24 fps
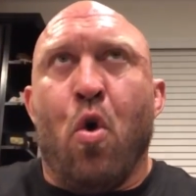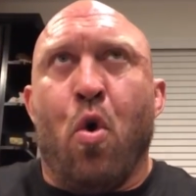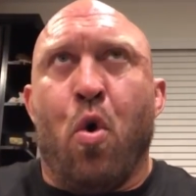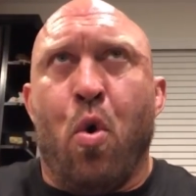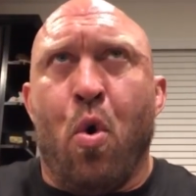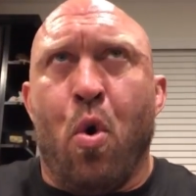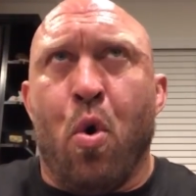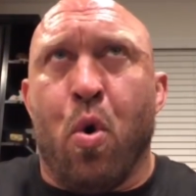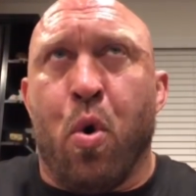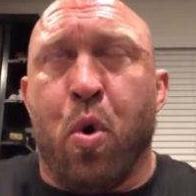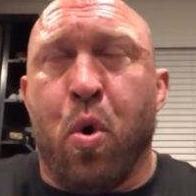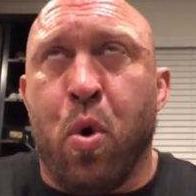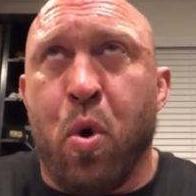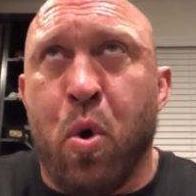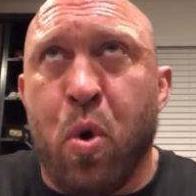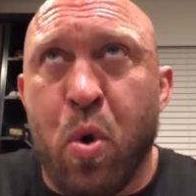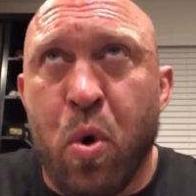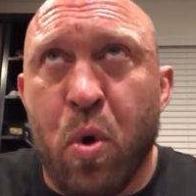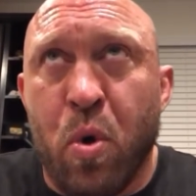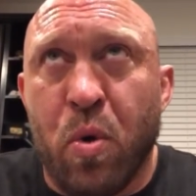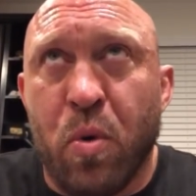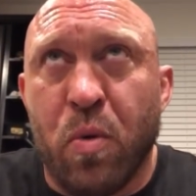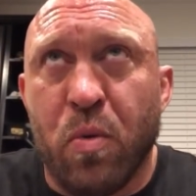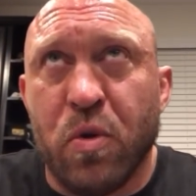Whew.
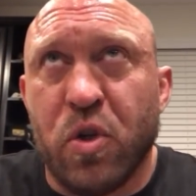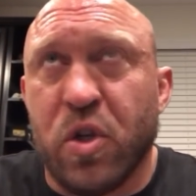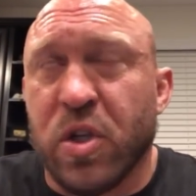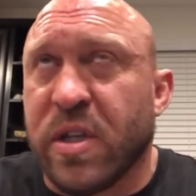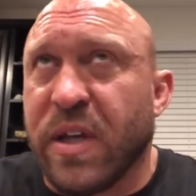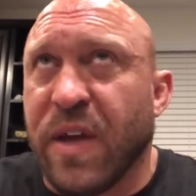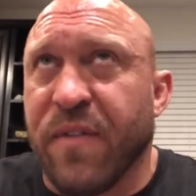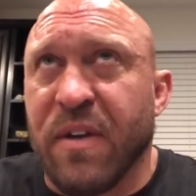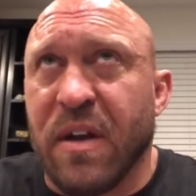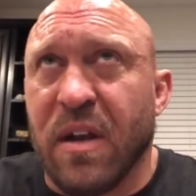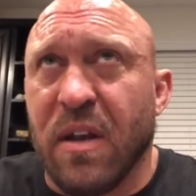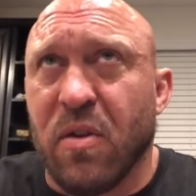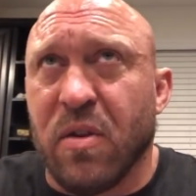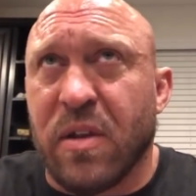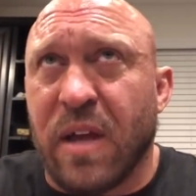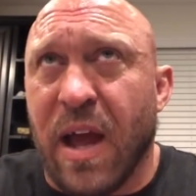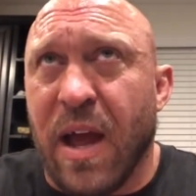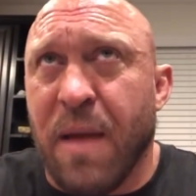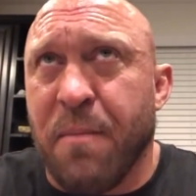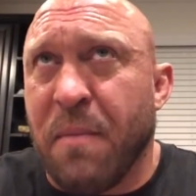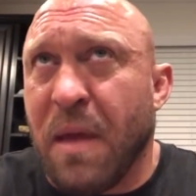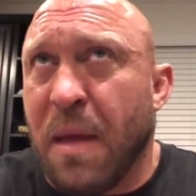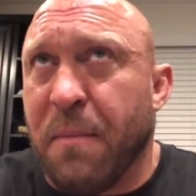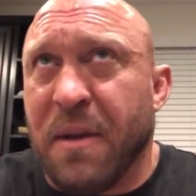We're just giving it a little
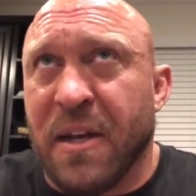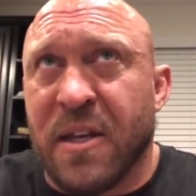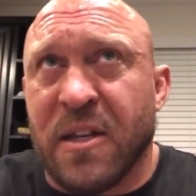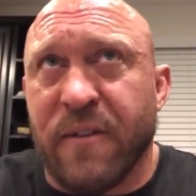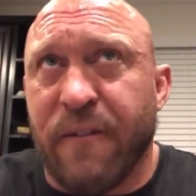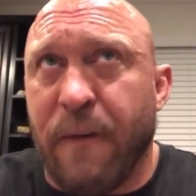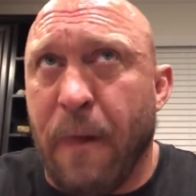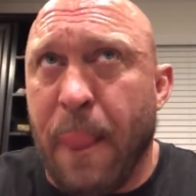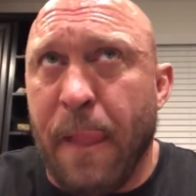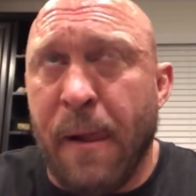time, maybe it's...